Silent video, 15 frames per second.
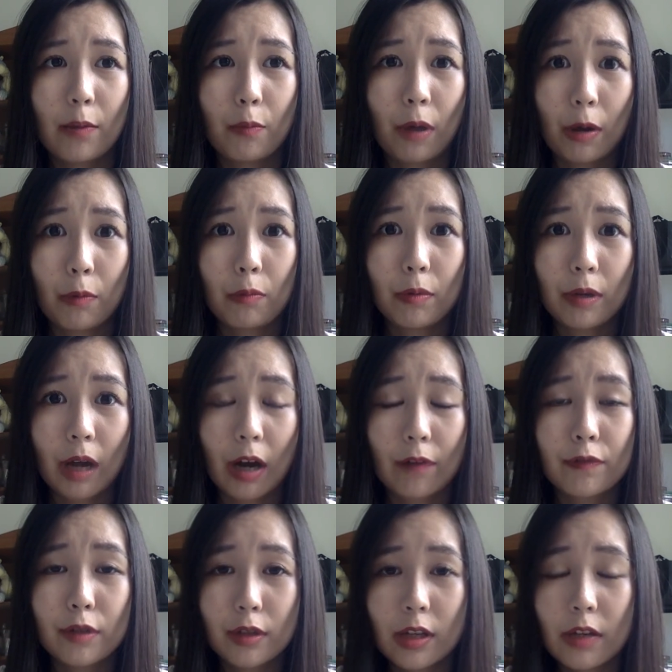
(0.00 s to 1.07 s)
when we
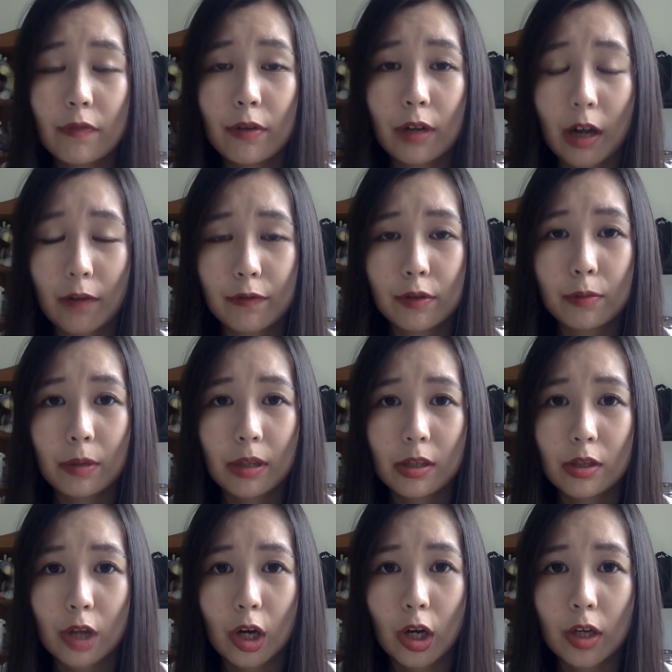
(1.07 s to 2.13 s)
after even after we
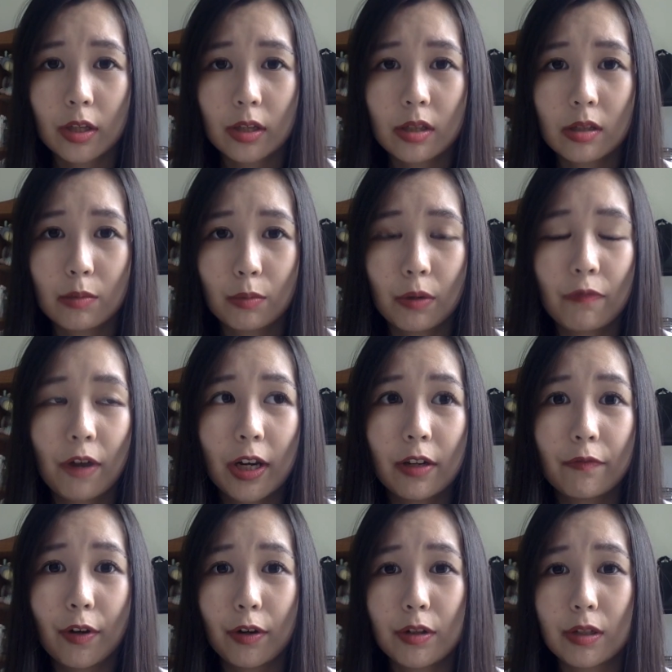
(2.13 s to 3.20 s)
start we find
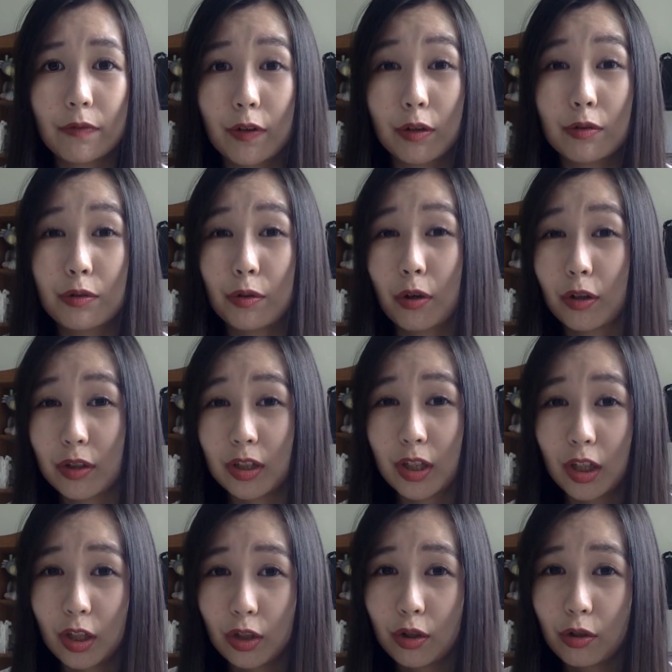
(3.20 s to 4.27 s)
it very difficult to
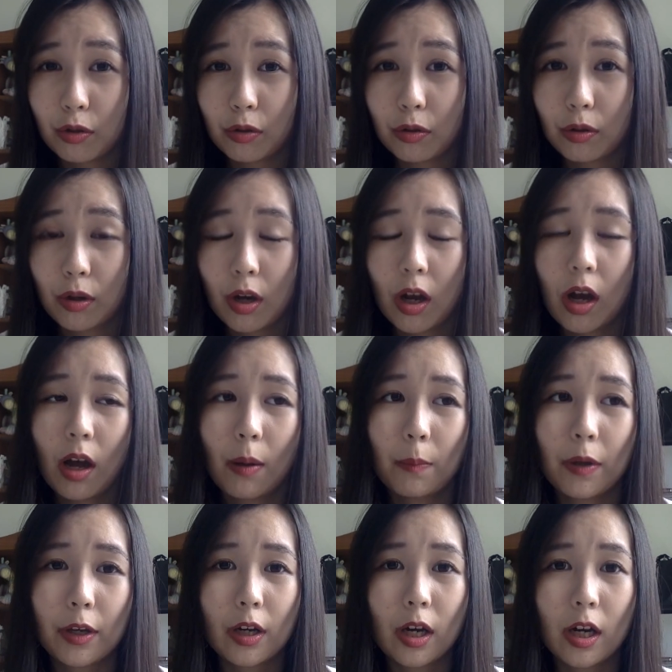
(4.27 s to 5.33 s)
continue
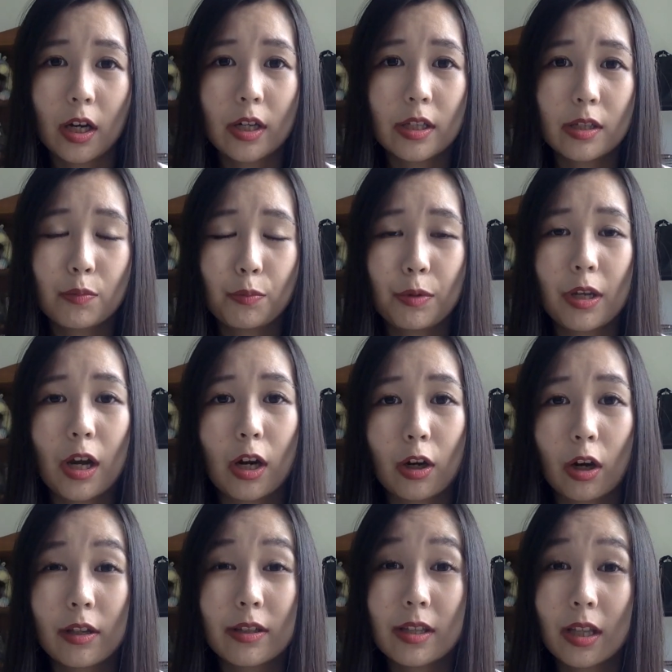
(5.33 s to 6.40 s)
because we are
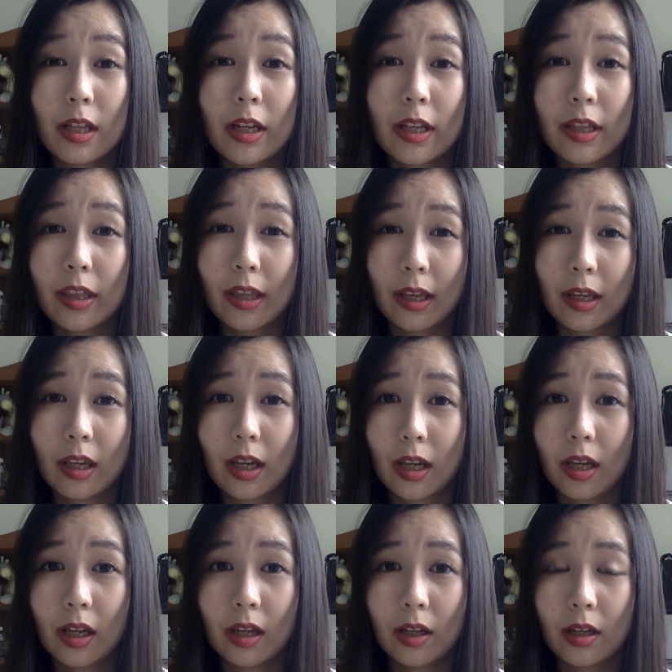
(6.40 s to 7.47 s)
constantly
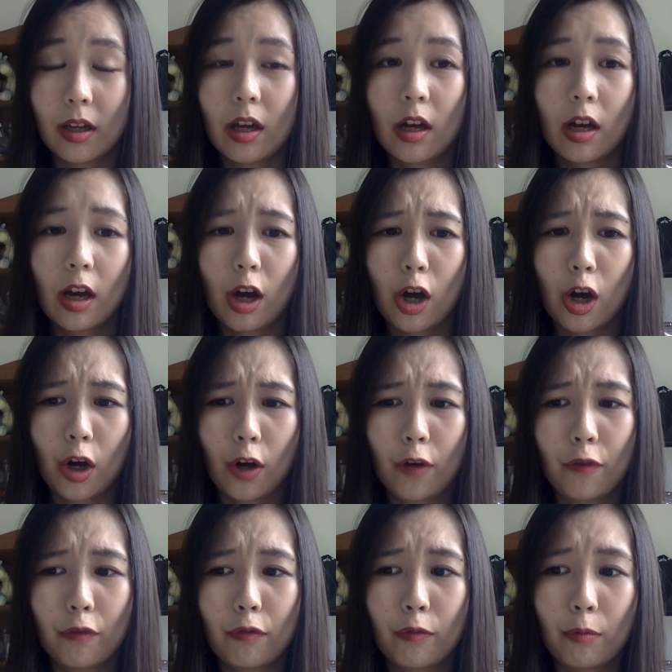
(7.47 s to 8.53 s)
thinking
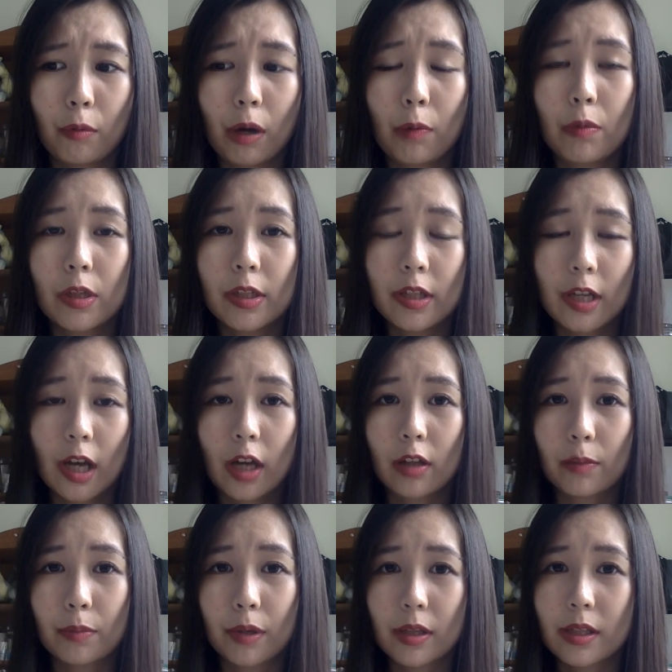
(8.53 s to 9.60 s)
of what would the
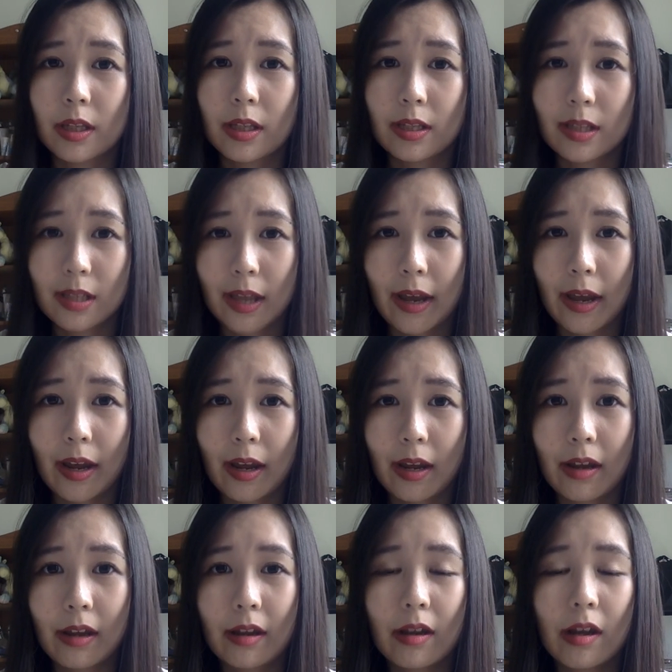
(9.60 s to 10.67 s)
other person
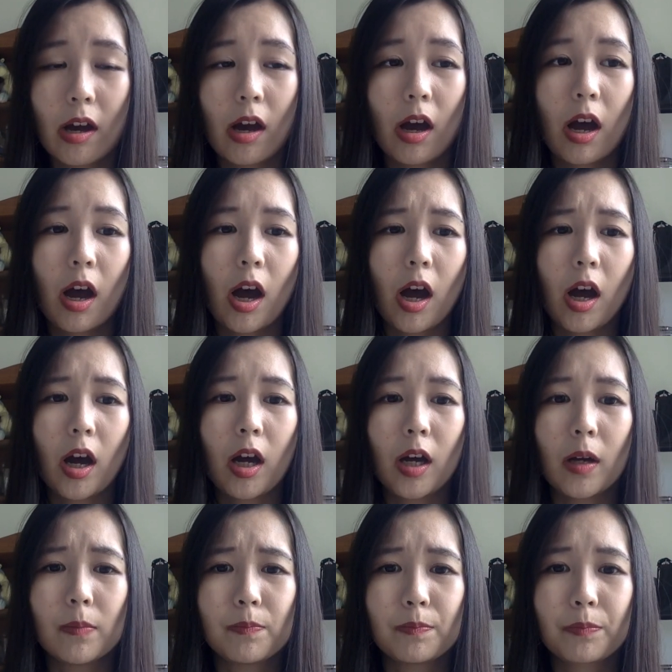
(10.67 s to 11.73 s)
say
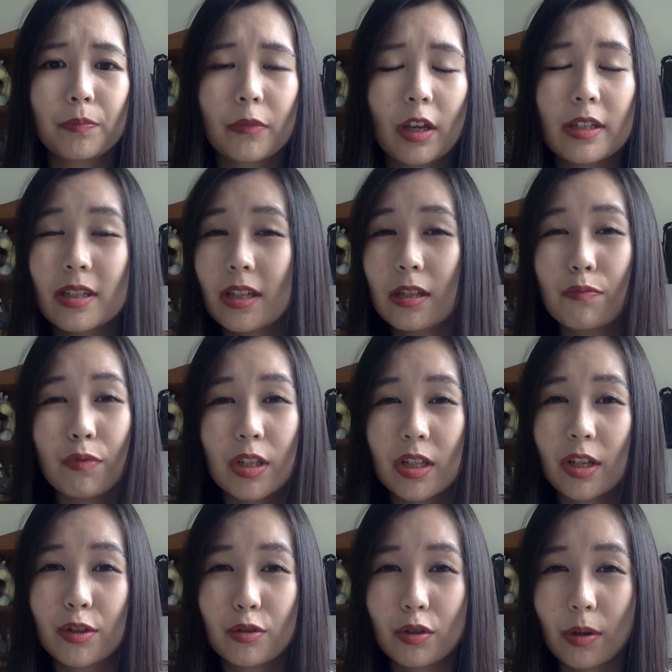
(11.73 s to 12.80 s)
um, is this
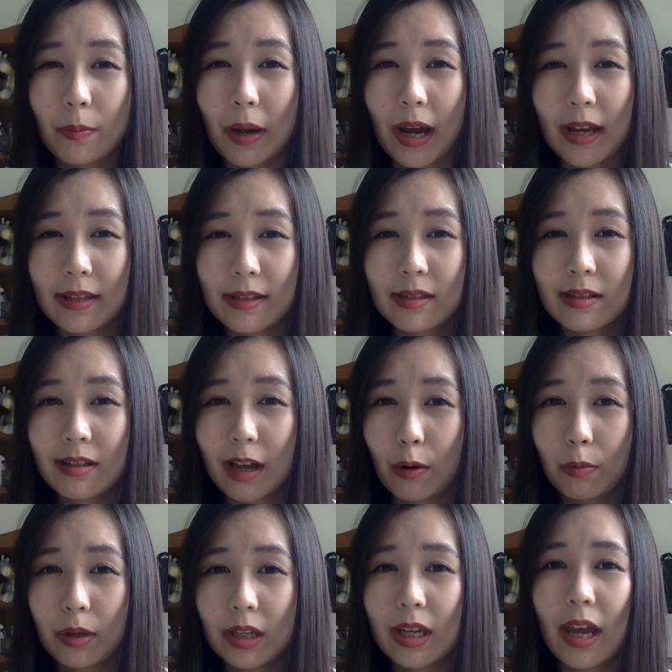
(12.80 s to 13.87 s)
written to the best
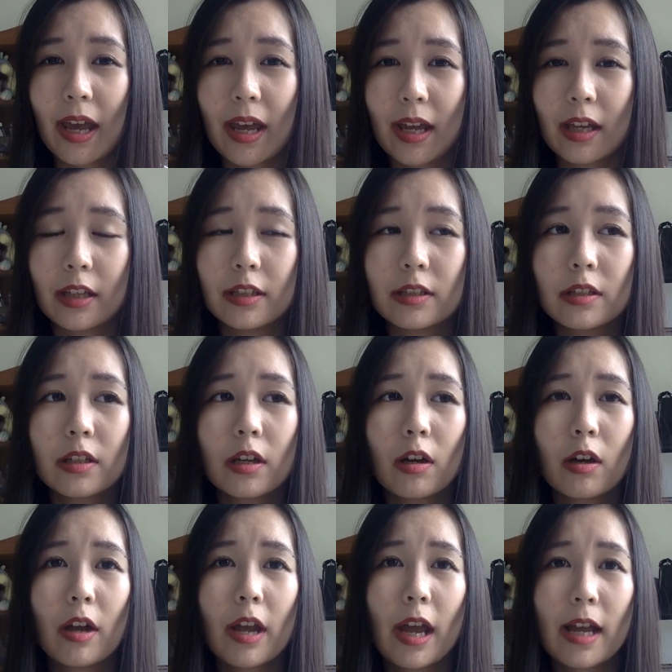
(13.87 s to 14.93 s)
that we can
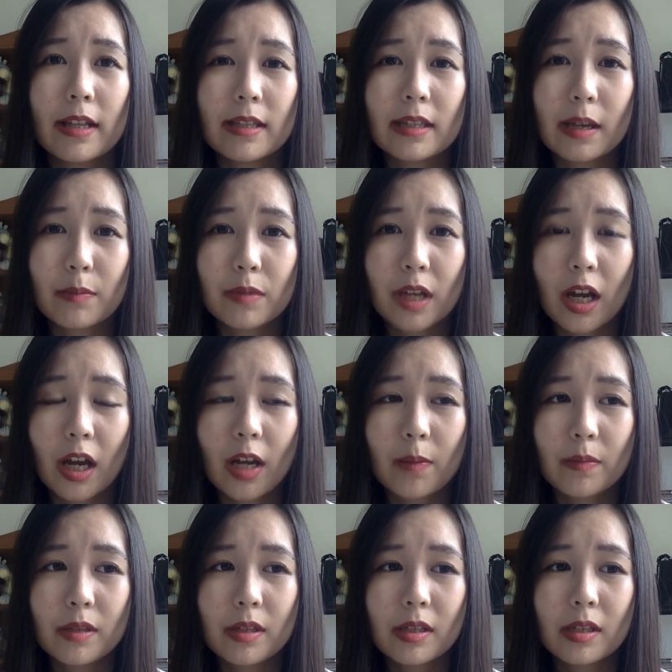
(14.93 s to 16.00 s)
and
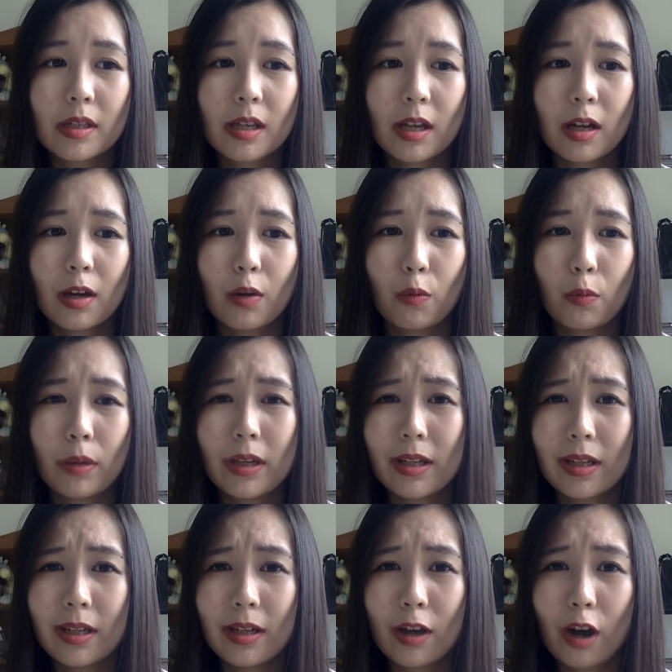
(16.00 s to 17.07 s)
sometimes
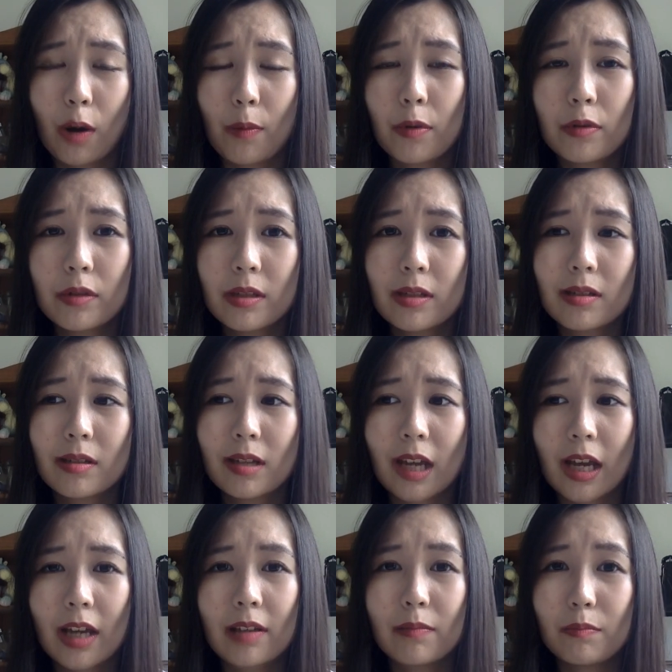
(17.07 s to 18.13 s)
we almost
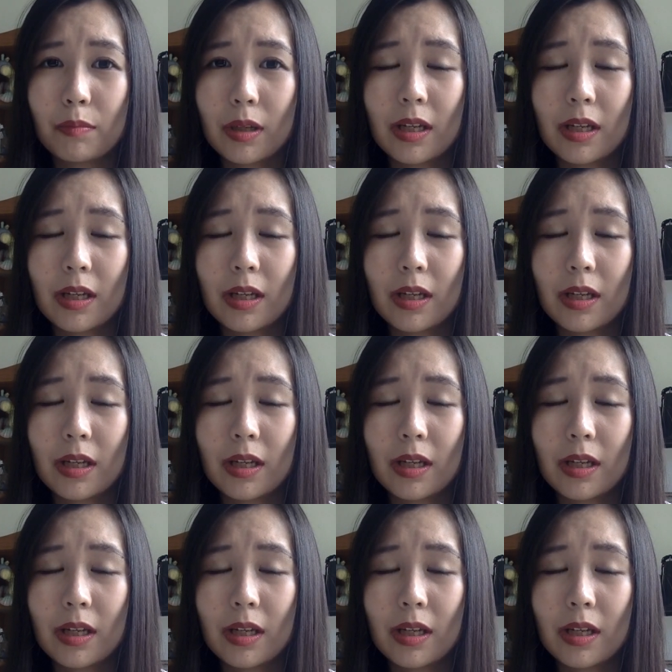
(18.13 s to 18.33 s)
can